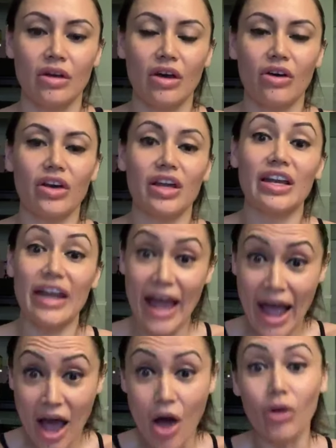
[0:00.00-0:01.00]
Okay,
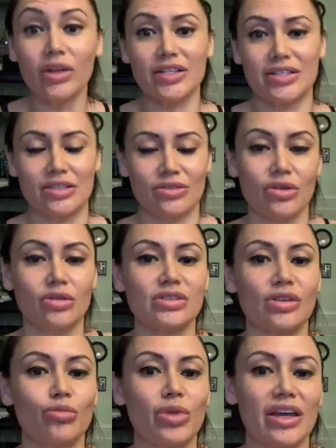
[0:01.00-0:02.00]
now let's do,
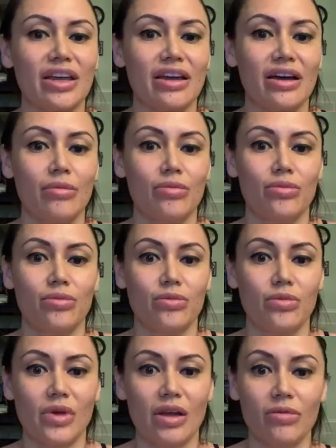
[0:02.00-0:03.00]
so picking up
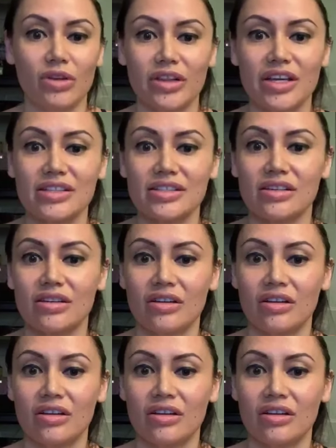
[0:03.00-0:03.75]
and release.